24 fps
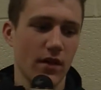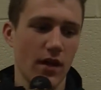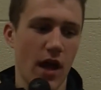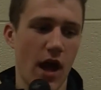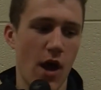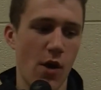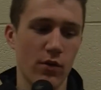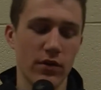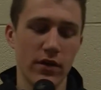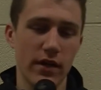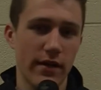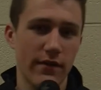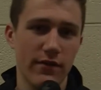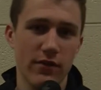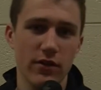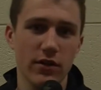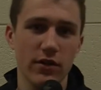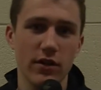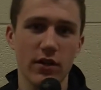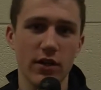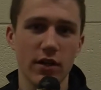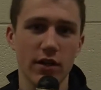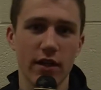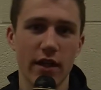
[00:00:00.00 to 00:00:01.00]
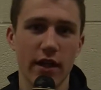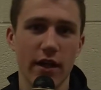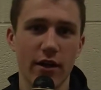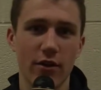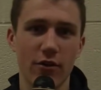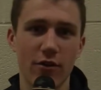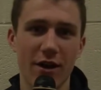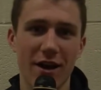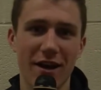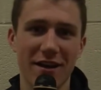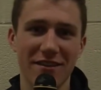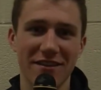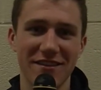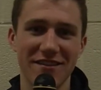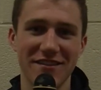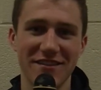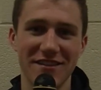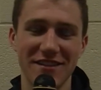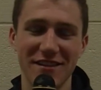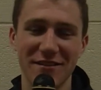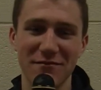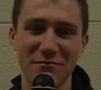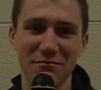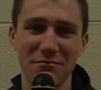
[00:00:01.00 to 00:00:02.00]
I will never look at a rock the
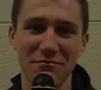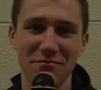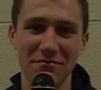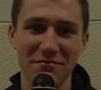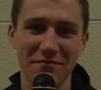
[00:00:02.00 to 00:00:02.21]
same.